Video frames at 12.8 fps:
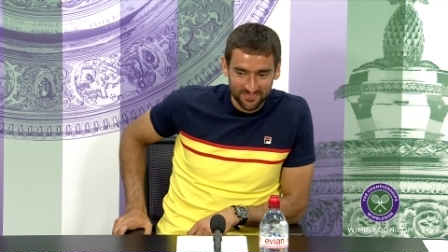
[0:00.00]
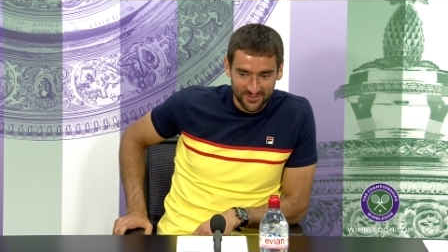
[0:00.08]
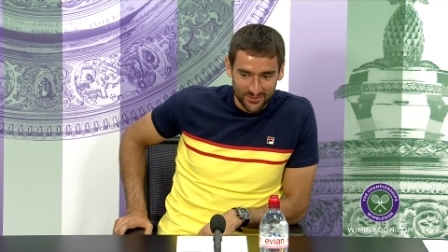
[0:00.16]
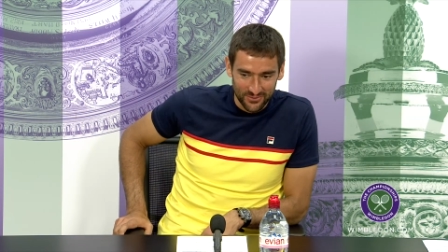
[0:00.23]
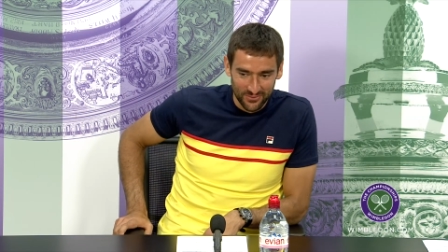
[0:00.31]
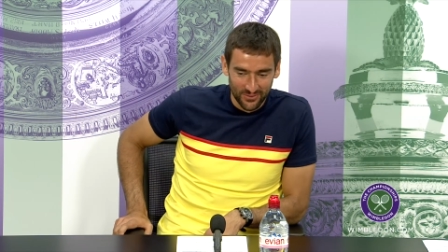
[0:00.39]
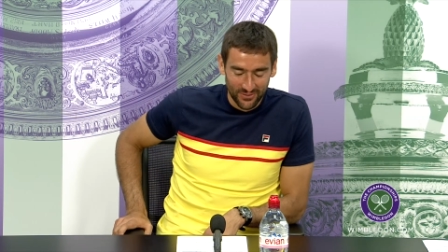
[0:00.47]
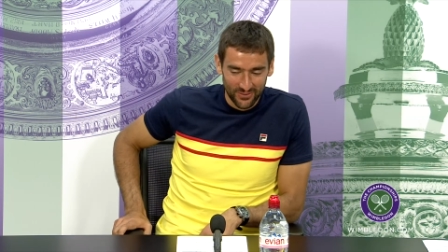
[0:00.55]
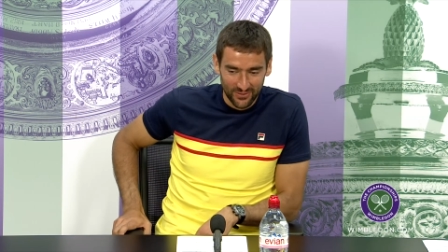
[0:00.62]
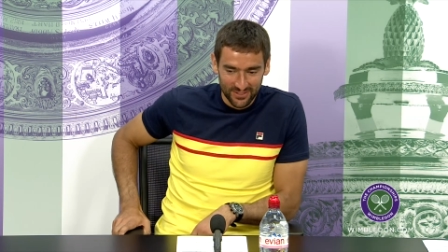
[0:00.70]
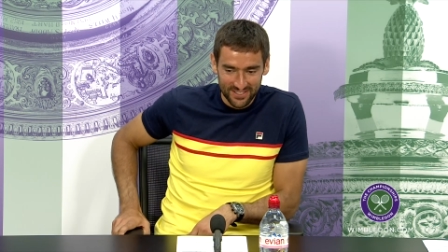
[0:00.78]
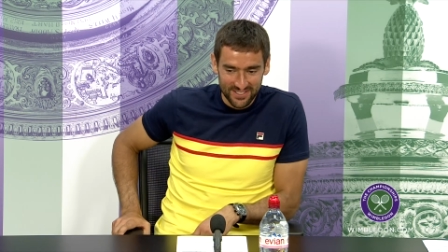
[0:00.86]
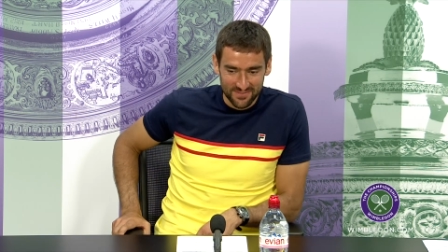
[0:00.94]
through
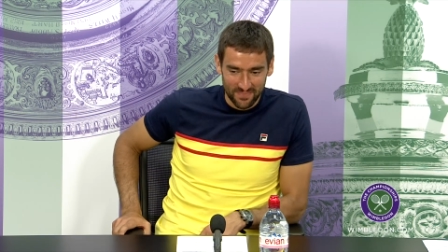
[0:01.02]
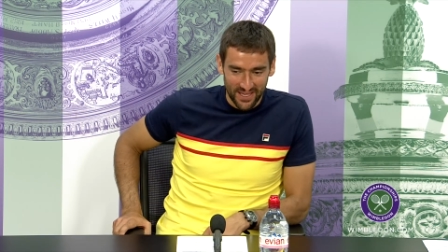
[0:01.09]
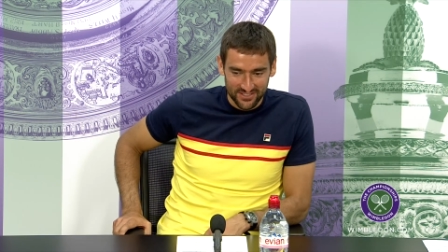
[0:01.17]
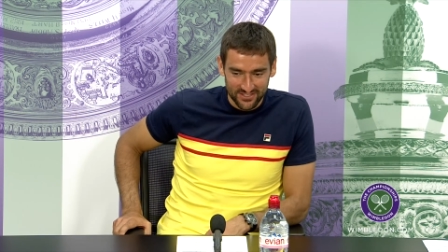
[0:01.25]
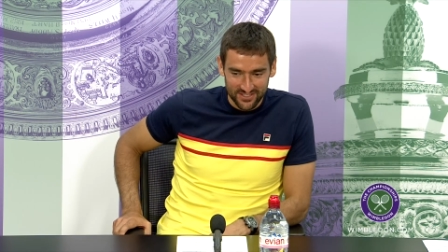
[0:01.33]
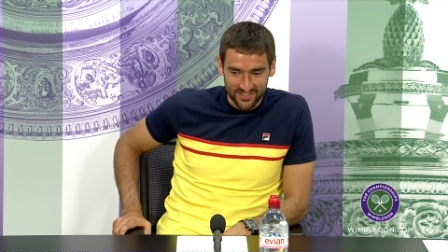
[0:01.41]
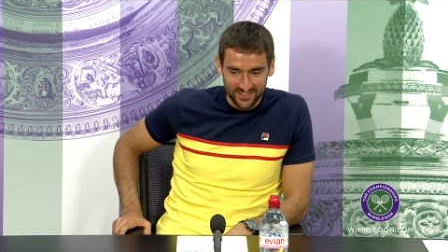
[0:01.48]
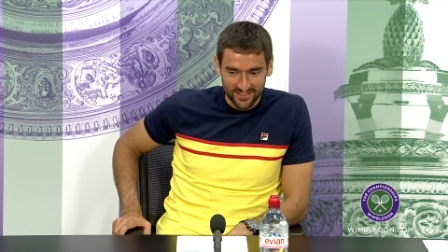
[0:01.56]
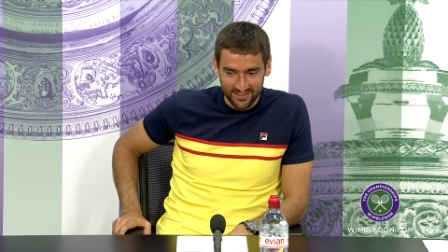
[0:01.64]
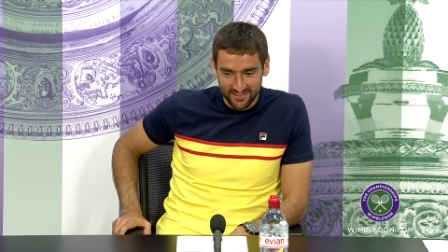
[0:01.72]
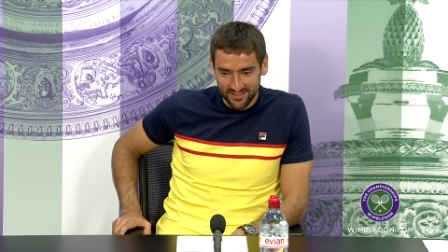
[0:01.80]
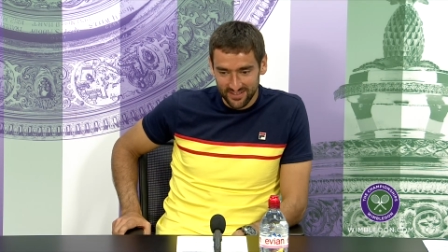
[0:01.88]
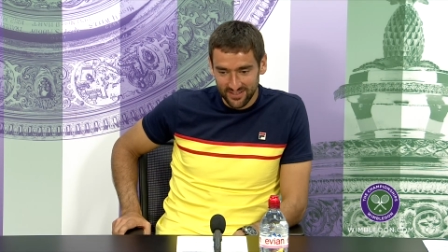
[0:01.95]
all his matches
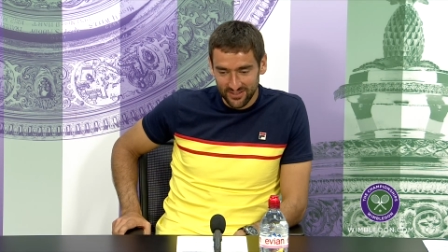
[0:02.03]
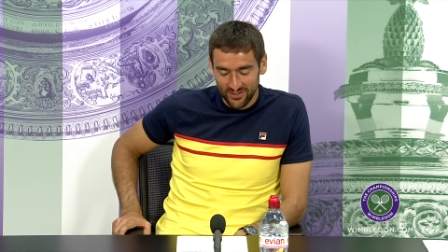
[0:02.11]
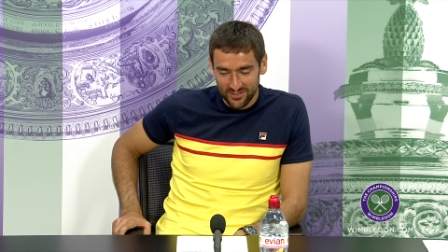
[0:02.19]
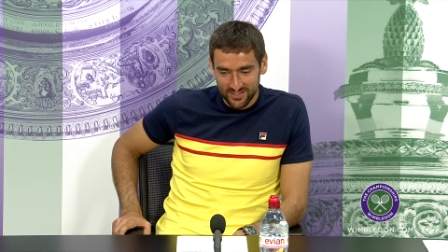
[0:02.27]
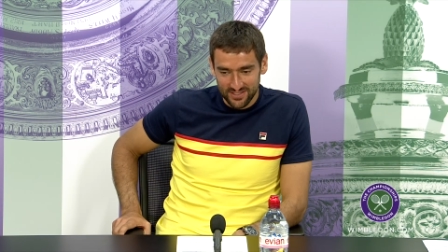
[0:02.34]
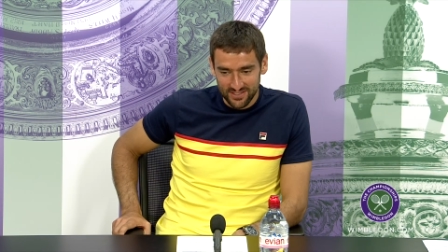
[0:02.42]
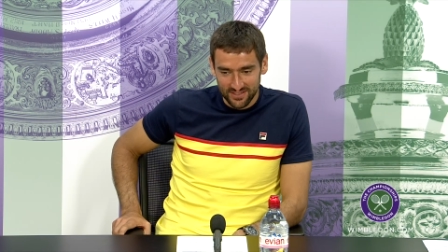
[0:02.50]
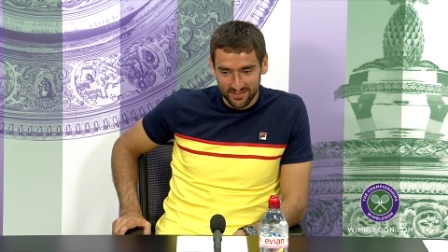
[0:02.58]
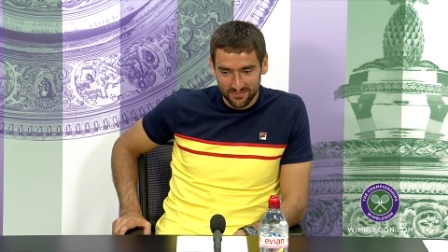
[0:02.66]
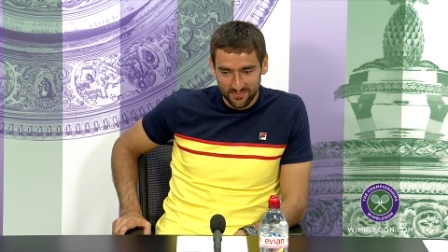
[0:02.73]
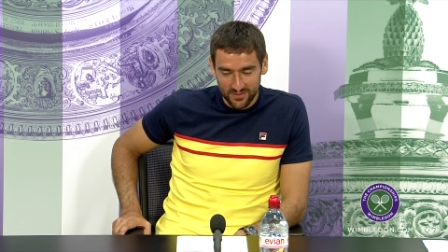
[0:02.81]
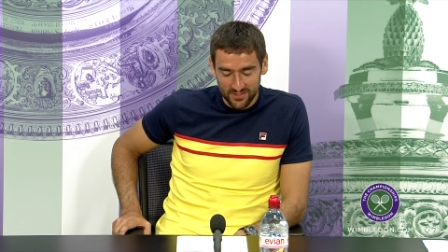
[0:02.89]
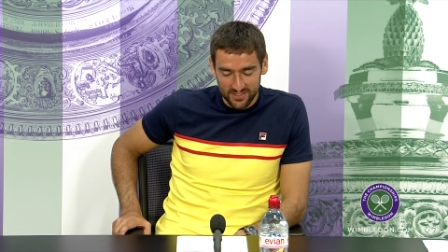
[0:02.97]
and losses, in
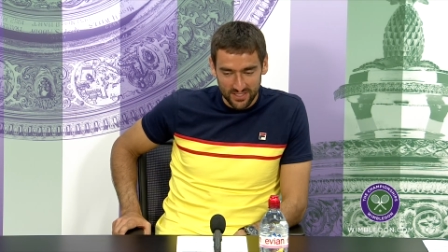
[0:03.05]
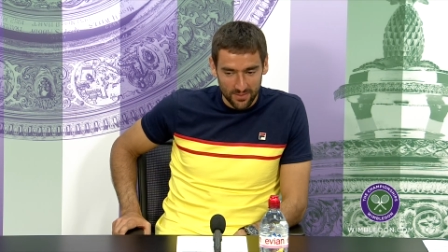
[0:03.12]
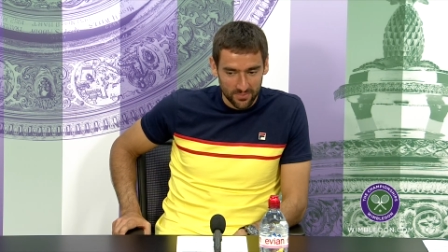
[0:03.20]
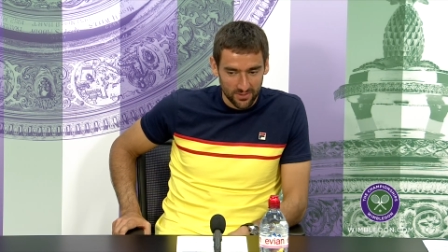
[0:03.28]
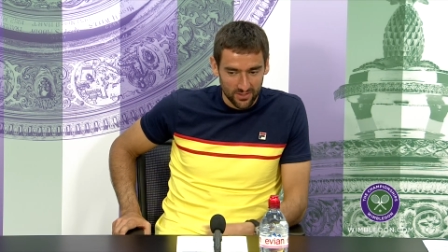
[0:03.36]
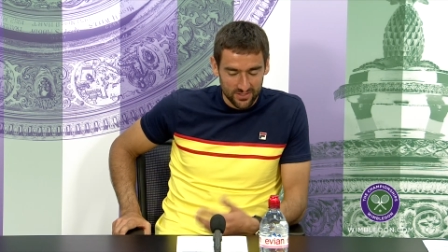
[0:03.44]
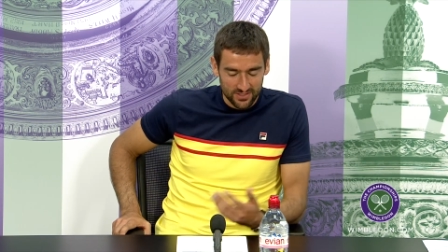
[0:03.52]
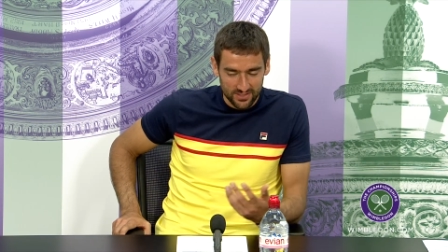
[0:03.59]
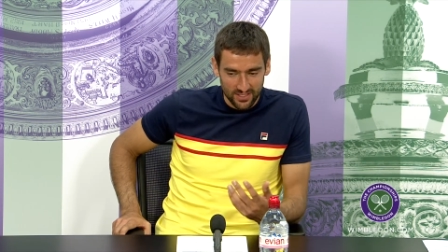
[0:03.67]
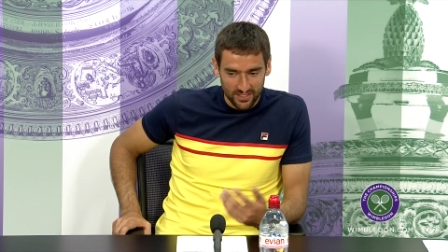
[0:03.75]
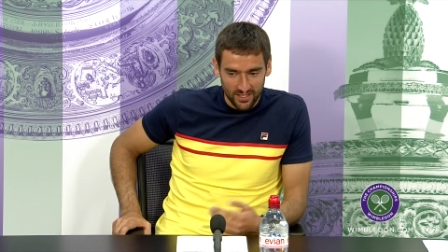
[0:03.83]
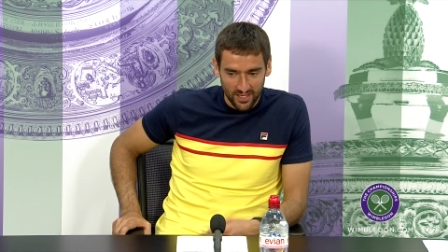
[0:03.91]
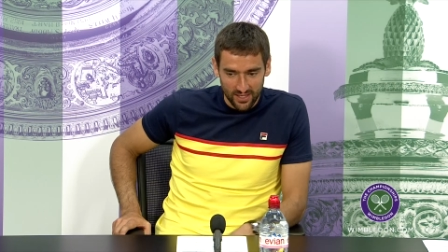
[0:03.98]
first couple losses
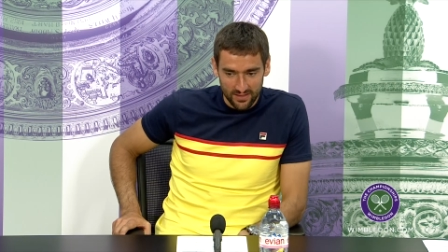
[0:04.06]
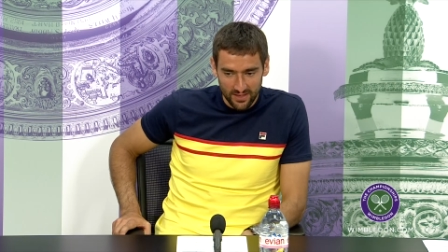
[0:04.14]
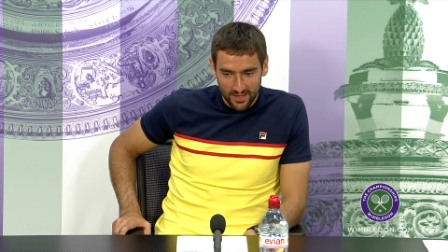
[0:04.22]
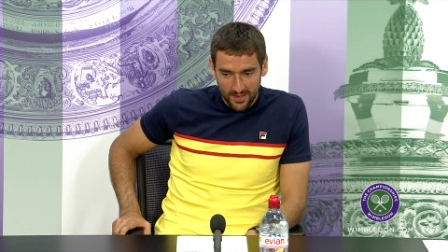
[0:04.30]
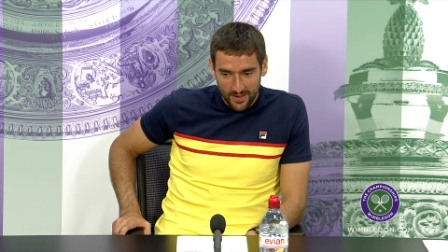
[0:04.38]
that he had